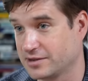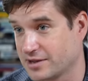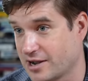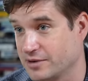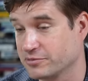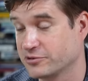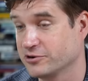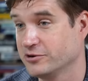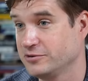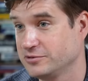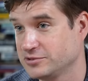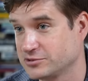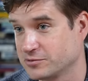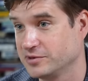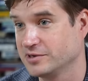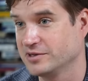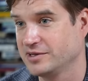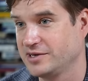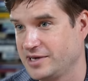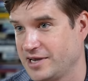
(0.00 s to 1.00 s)
Tom Cruise
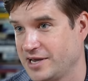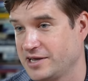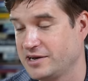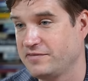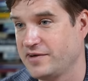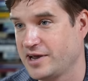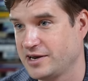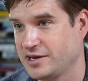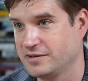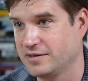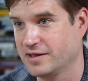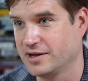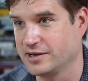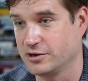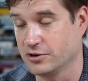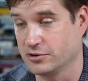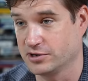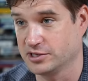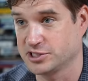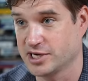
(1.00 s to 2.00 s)
really sure. innovated, like
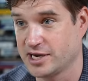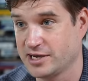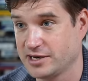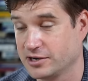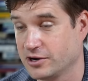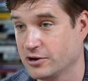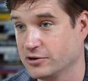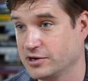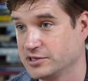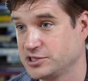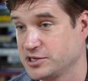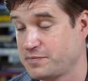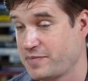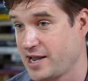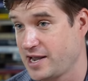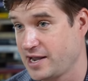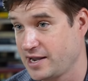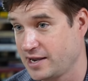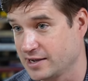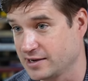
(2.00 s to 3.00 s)
go to China, go to
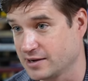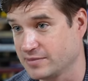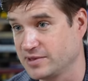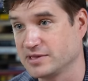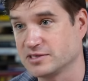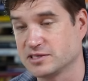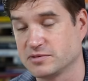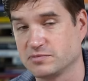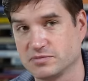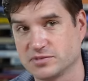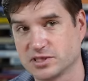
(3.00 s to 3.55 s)
Japan. I mean, there's yeah.